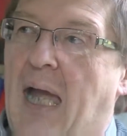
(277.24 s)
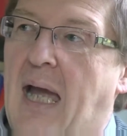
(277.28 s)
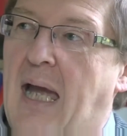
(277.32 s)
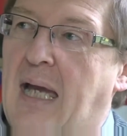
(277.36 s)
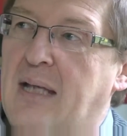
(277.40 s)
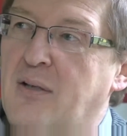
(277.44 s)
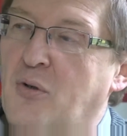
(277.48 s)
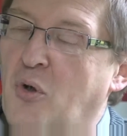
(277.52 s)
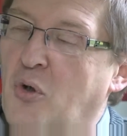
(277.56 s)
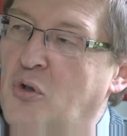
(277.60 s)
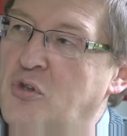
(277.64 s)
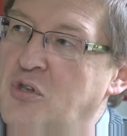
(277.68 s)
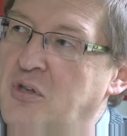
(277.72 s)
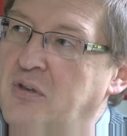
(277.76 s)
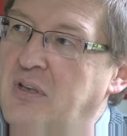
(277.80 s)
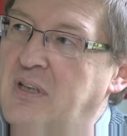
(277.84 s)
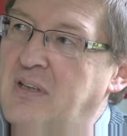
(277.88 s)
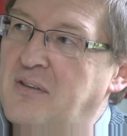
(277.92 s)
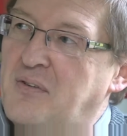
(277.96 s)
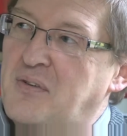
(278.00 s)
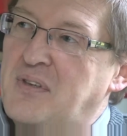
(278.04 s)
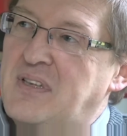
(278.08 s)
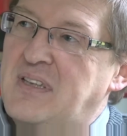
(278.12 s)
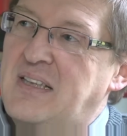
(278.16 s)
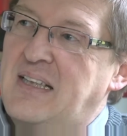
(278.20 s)
And also
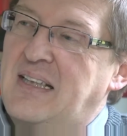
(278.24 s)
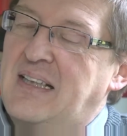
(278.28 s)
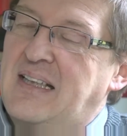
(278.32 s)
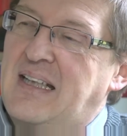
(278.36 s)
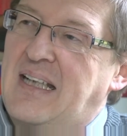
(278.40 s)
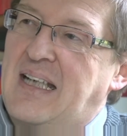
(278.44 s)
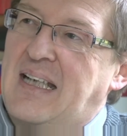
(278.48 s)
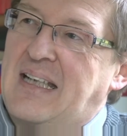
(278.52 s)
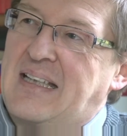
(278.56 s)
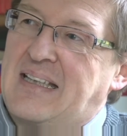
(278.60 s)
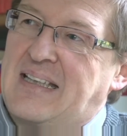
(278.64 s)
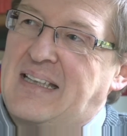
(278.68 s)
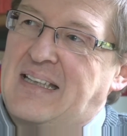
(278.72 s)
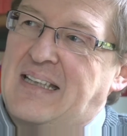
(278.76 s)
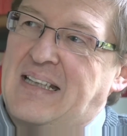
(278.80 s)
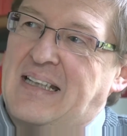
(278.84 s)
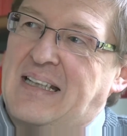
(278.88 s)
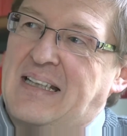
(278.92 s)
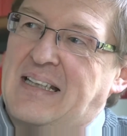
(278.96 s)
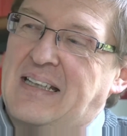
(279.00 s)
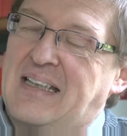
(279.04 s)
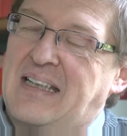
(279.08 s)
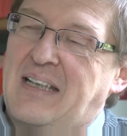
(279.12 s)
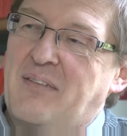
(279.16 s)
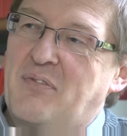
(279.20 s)
interesting,
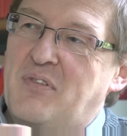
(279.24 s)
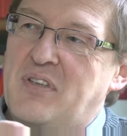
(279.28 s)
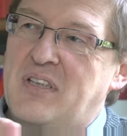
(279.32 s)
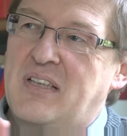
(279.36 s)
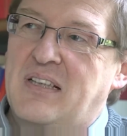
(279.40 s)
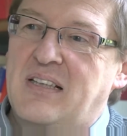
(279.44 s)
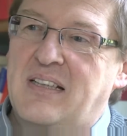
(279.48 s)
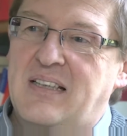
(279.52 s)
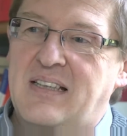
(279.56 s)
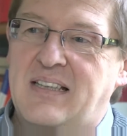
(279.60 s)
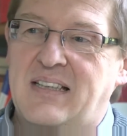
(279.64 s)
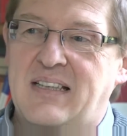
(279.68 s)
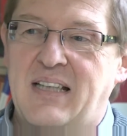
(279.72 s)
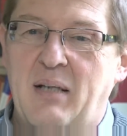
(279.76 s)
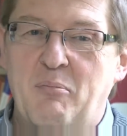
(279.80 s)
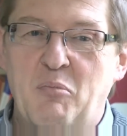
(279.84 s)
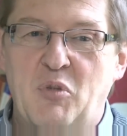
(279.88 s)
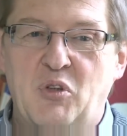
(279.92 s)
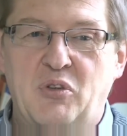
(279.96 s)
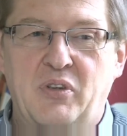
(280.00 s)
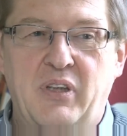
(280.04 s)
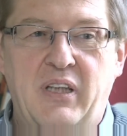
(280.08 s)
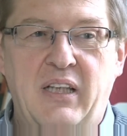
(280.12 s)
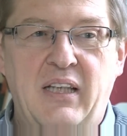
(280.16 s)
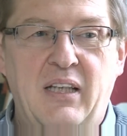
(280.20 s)
it gives a
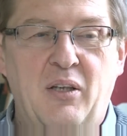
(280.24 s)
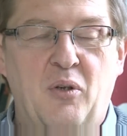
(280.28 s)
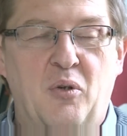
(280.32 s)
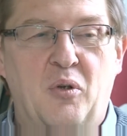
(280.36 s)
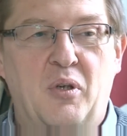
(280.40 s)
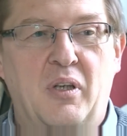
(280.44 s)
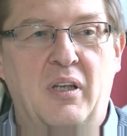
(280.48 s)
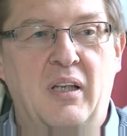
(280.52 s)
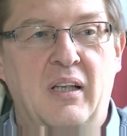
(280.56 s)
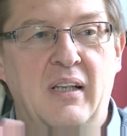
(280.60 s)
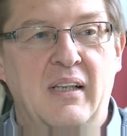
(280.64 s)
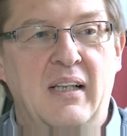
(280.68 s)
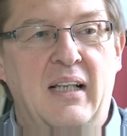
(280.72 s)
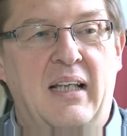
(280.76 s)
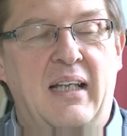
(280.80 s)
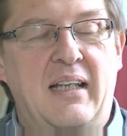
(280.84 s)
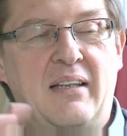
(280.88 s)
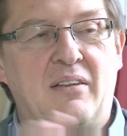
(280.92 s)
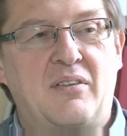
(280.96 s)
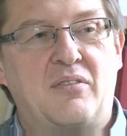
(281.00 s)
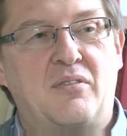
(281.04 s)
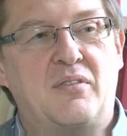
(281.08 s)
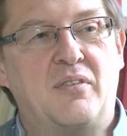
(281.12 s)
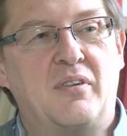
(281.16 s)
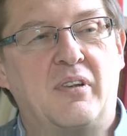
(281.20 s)
summary, or
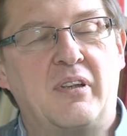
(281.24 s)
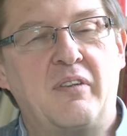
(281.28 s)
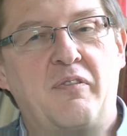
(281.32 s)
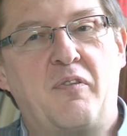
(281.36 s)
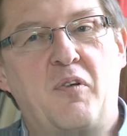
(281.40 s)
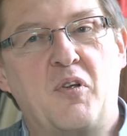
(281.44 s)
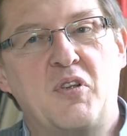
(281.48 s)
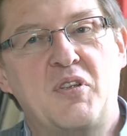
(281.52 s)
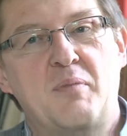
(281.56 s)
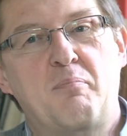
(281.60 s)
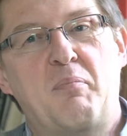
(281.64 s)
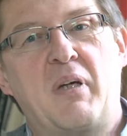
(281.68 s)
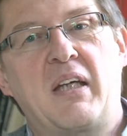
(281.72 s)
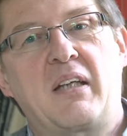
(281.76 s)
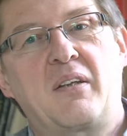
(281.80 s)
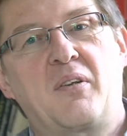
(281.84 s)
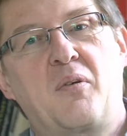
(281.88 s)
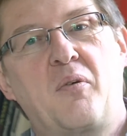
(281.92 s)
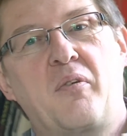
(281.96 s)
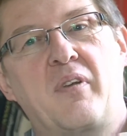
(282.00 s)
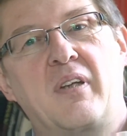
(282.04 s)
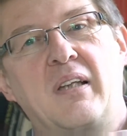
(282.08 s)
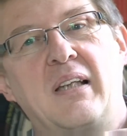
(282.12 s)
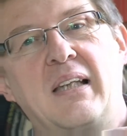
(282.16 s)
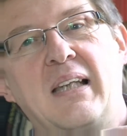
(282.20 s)
it refers back
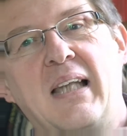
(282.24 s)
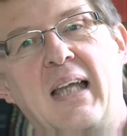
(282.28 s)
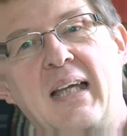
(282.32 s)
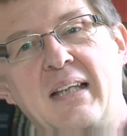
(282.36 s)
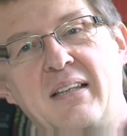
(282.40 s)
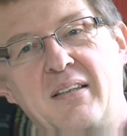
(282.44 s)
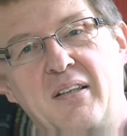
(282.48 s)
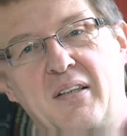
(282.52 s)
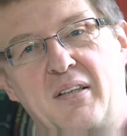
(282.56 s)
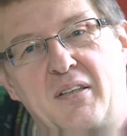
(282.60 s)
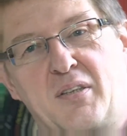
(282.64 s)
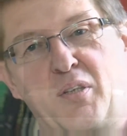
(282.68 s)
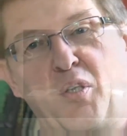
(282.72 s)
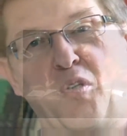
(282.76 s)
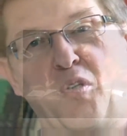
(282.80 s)
to the letters